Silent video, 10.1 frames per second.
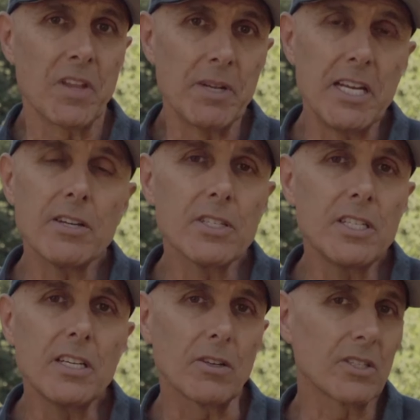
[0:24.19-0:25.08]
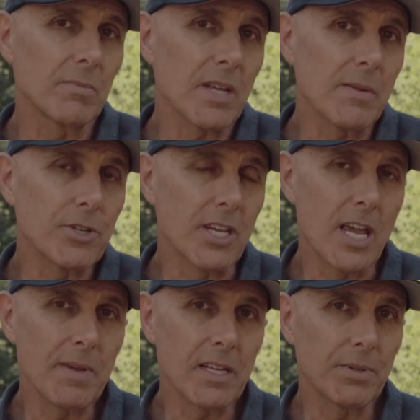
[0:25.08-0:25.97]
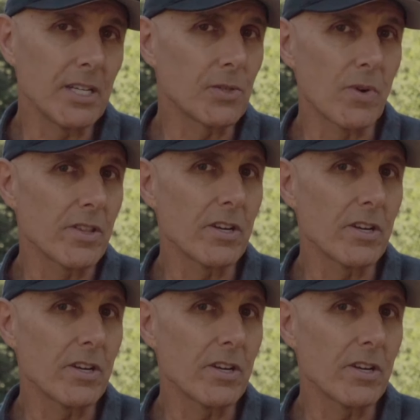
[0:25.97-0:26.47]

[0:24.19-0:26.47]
But here's the deal. Sometimes you're camping in a place where